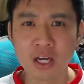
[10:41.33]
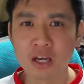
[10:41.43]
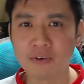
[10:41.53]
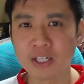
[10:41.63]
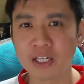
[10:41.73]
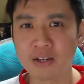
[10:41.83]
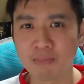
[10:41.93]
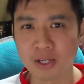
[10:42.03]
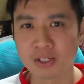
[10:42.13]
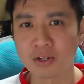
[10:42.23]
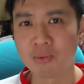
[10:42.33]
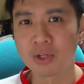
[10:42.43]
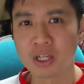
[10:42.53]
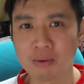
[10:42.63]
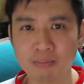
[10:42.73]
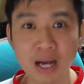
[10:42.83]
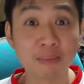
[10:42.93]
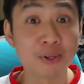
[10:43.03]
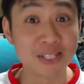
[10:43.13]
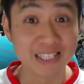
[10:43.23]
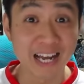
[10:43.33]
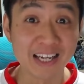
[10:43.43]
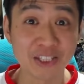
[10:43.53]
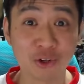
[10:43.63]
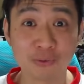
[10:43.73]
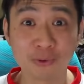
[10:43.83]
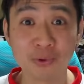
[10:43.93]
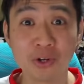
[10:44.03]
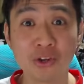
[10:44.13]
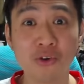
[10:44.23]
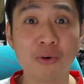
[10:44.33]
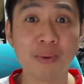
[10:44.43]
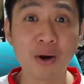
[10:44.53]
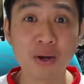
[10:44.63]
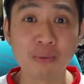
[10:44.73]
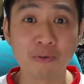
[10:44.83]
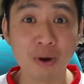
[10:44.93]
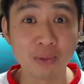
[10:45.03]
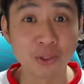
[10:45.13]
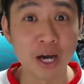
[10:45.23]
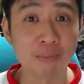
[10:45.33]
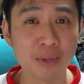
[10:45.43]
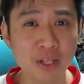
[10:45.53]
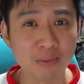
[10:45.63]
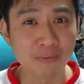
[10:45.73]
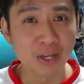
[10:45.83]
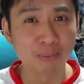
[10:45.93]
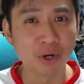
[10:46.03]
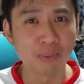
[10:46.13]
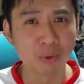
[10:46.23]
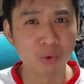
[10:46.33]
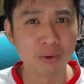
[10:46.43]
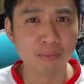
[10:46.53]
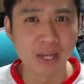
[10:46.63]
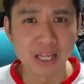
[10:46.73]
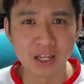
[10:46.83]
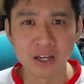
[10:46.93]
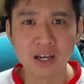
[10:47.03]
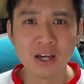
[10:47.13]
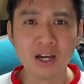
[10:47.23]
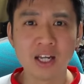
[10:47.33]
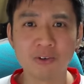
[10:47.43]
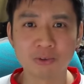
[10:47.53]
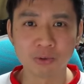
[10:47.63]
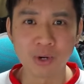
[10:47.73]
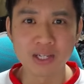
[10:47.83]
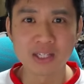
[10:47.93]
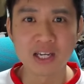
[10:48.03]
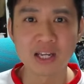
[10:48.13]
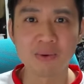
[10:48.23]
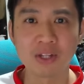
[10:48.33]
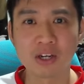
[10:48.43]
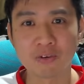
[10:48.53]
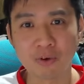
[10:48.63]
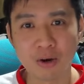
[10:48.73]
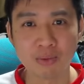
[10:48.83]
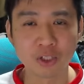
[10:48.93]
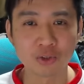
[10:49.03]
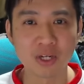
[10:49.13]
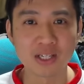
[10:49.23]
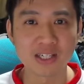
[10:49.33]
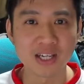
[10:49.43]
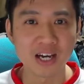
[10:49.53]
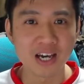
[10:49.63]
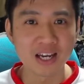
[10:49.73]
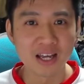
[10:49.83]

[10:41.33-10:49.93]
Eventually, Barcelona wanted him back because his talent shone through and they knew about him, but Real Madrid outbid them. I think they put up the 1 million that was requested. He went to the Real Madrid side.